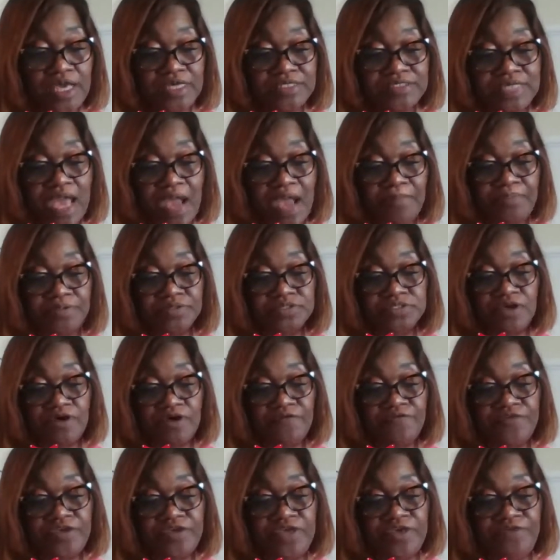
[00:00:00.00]
Examples
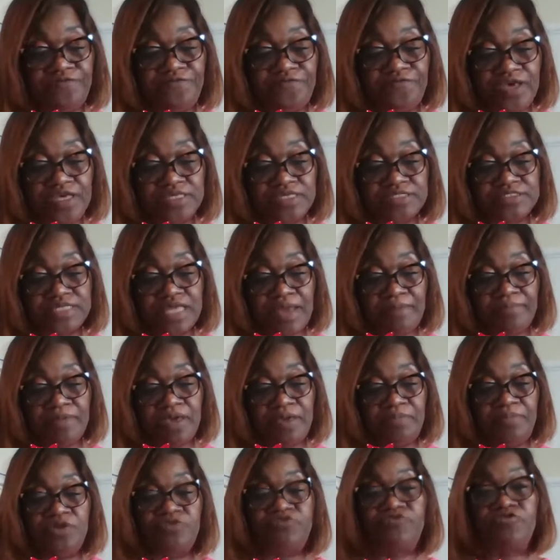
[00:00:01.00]
of events that
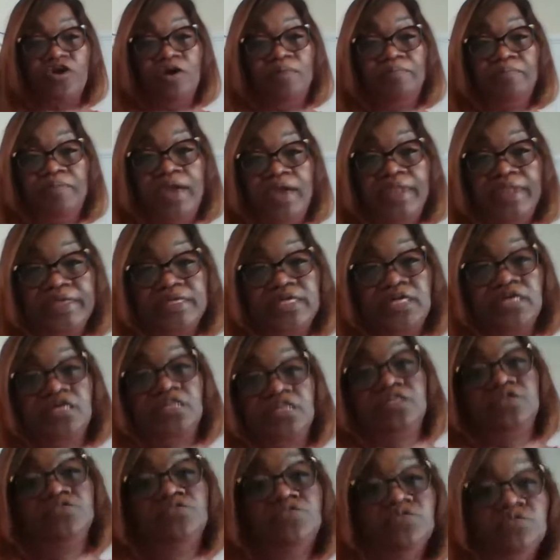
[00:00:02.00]
may be traumatic
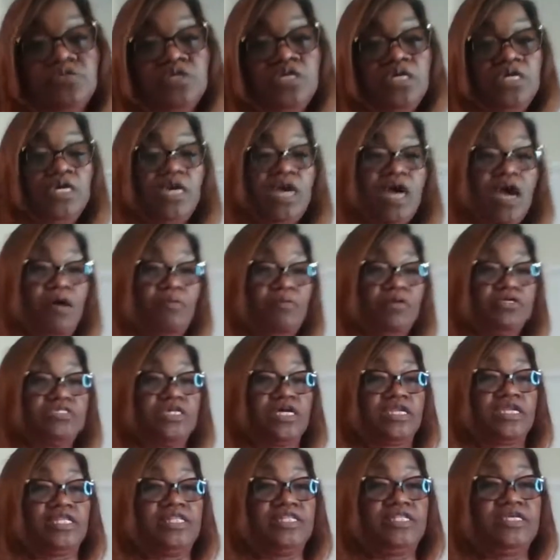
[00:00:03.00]
include, I want
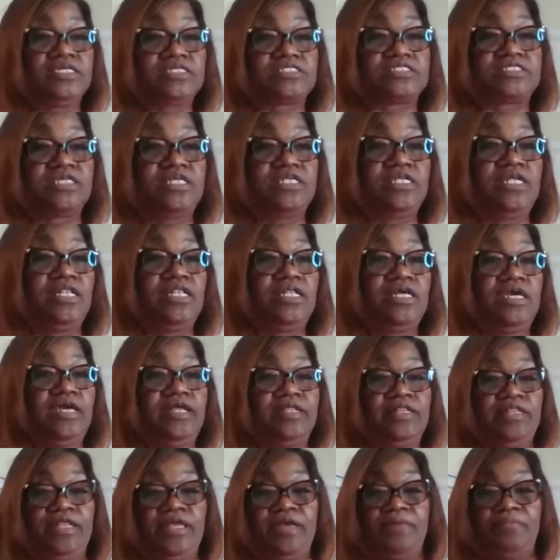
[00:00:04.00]
y'all to listen
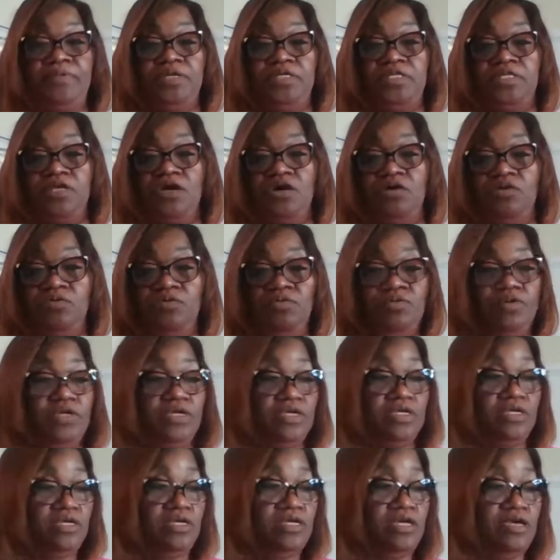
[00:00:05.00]
and let me know
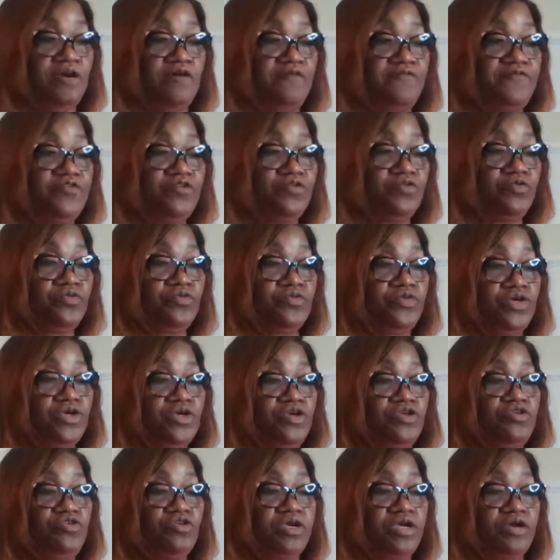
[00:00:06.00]
if you
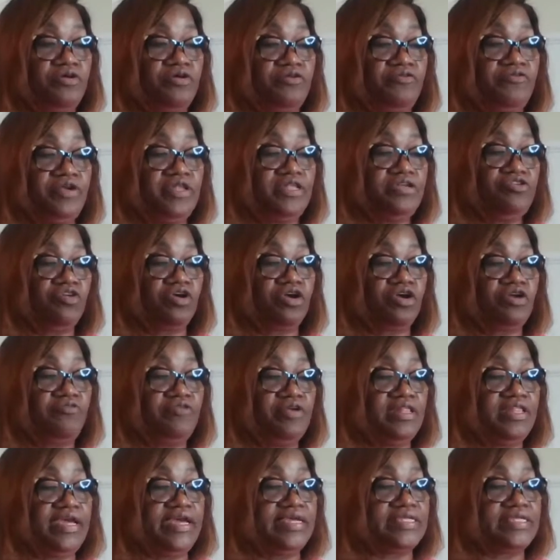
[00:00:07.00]
can
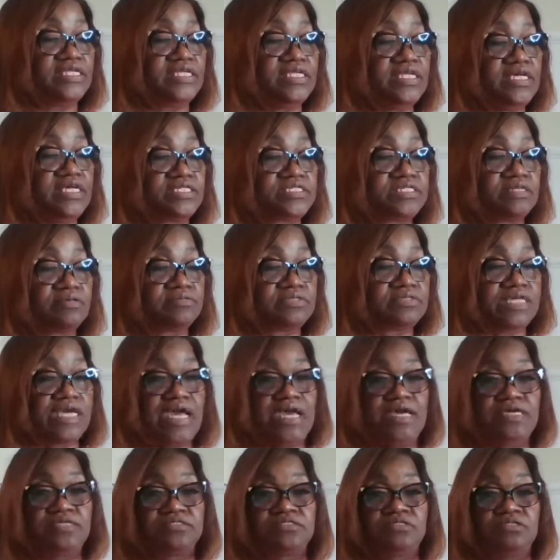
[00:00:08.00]
relate to this.
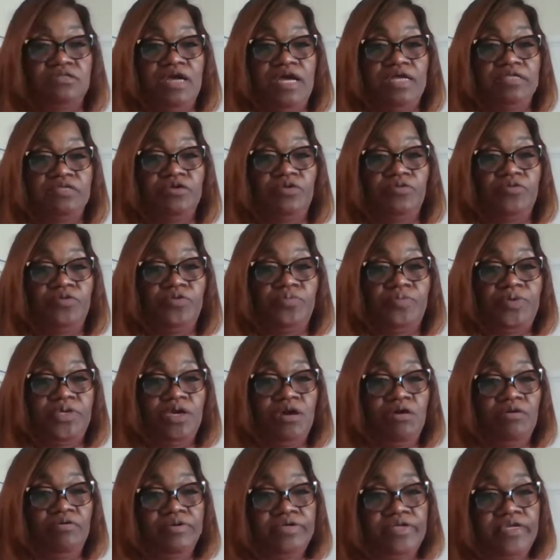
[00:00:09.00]
Sometimes, I know we
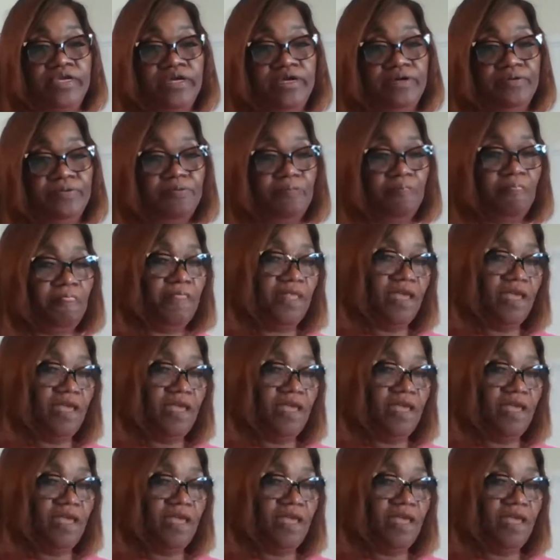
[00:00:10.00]
be on here,